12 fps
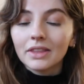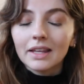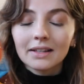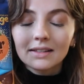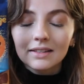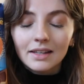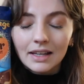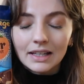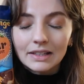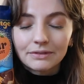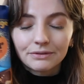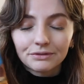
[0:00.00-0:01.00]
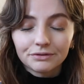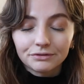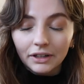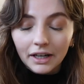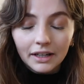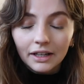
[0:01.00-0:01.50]
This is
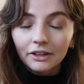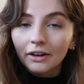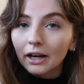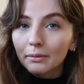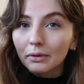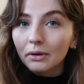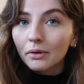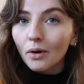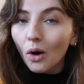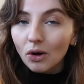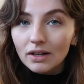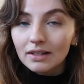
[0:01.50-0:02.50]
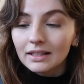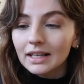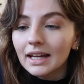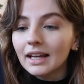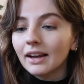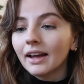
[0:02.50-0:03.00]
freaking incredible.
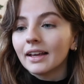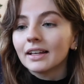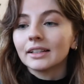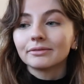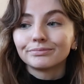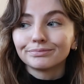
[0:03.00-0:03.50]
Honestly, like